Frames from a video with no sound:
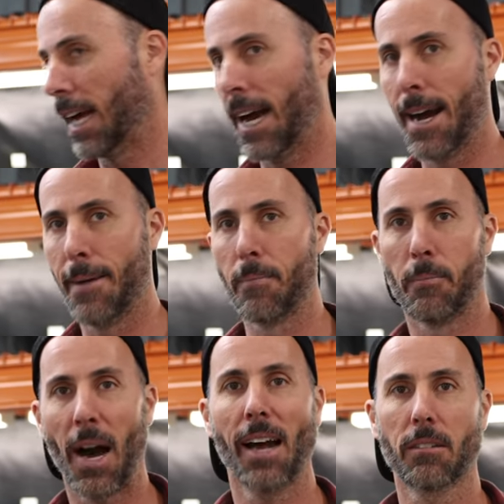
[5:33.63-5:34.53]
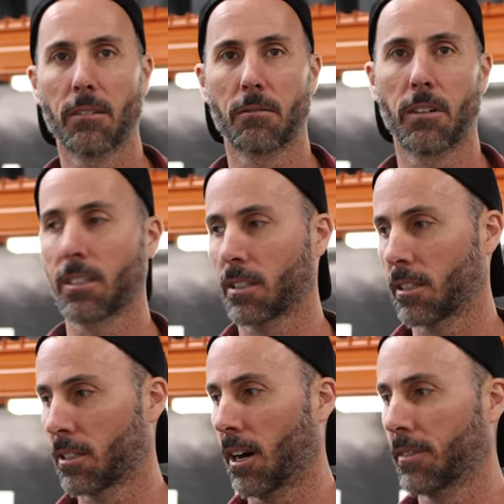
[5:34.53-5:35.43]
But we're just going
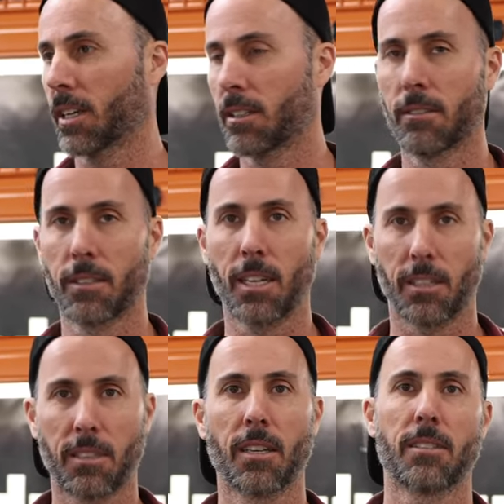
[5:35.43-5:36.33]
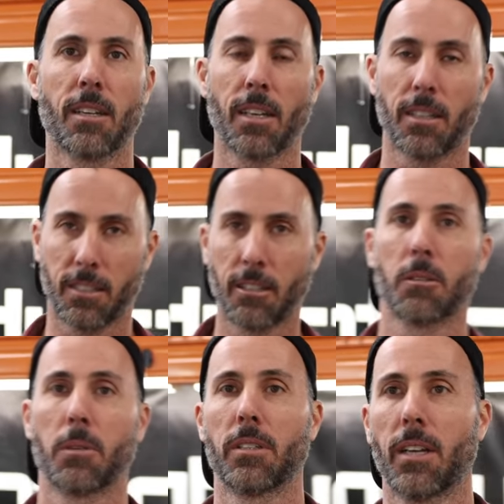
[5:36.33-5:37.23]
to dive in, get the seats in, get the
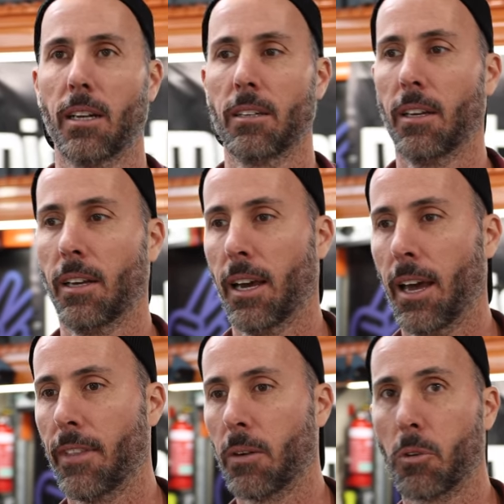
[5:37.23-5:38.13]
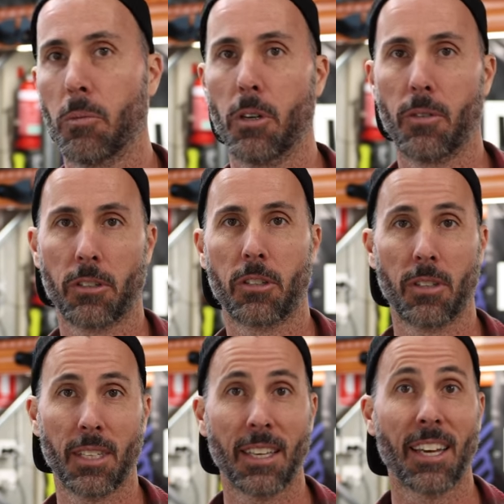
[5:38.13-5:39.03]
steering wheel done, and then we'll move on to
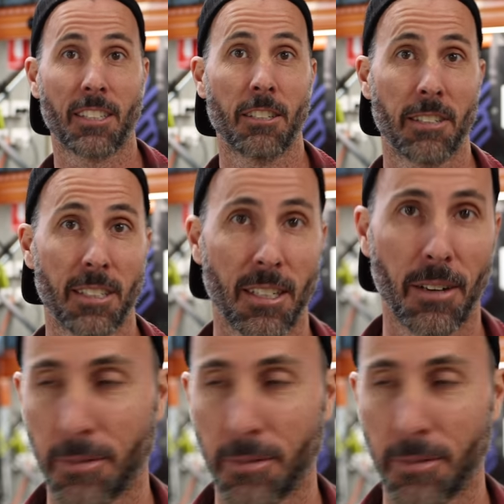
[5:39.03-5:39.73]
the exterior stuff.